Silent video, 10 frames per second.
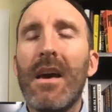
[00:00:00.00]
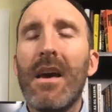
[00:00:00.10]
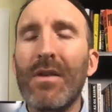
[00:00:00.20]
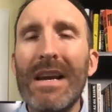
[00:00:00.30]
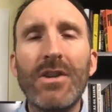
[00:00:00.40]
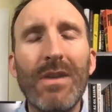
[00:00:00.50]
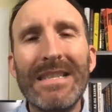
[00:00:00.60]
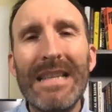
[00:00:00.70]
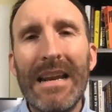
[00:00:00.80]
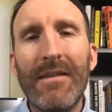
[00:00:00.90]
If you're
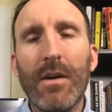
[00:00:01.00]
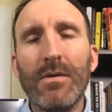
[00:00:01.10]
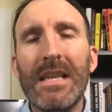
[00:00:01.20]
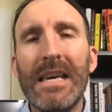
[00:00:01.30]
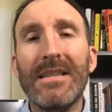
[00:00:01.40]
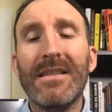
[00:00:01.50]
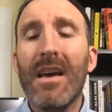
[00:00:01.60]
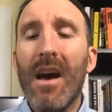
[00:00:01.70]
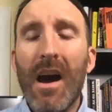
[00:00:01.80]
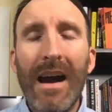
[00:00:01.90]
interested in any of those things,
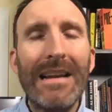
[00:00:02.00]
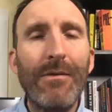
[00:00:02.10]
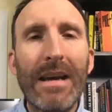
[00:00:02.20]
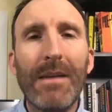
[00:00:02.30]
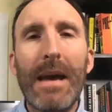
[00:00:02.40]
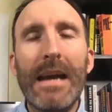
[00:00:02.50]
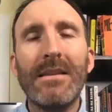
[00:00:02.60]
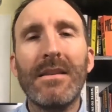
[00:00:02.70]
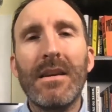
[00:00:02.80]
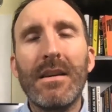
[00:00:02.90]
highly
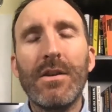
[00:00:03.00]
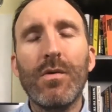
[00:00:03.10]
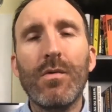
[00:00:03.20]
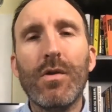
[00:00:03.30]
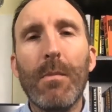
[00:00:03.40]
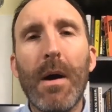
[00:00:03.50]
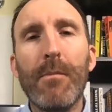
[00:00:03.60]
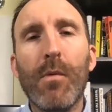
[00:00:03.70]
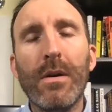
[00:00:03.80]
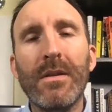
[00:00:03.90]
recommend you come on
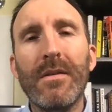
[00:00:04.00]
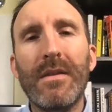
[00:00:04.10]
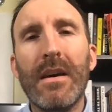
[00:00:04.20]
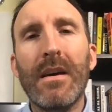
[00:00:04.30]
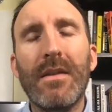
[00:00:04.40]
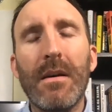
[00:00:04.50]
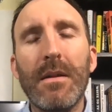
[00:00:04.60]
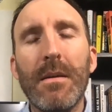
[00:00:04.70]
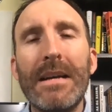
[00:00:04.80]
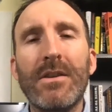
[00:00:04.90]
board the
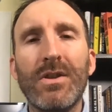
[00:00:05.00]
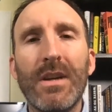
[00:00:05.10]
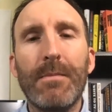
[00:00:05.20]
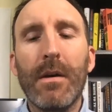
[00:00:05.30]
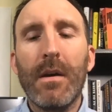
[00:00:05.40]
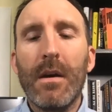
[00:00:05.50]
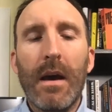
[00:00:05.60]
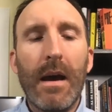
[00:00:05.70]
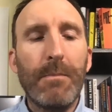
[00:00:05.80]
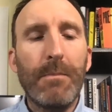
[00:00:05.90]
mentorship.
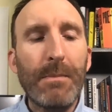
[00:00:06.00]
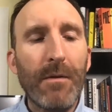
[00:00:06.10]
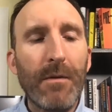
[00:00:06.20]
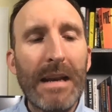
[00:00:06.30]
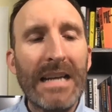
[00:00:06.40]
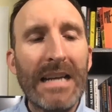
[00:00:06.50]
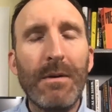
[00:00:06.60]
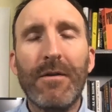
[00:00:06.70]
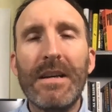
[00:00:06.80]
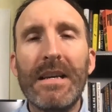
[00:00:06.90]
People have been
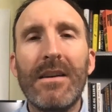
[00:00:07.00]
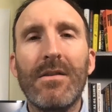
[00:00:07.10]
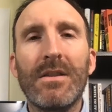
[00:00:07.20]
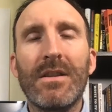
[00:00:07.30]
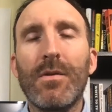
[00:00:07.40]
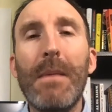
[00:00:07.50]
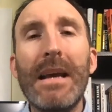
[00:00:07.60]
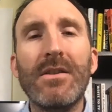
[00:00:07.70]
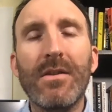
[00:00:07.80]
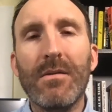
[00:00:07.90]
asking me for years to
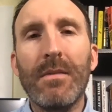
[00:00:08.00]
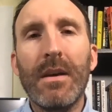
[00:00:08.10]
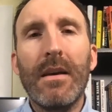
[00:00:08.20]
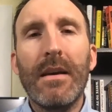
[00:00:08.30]
mentor them,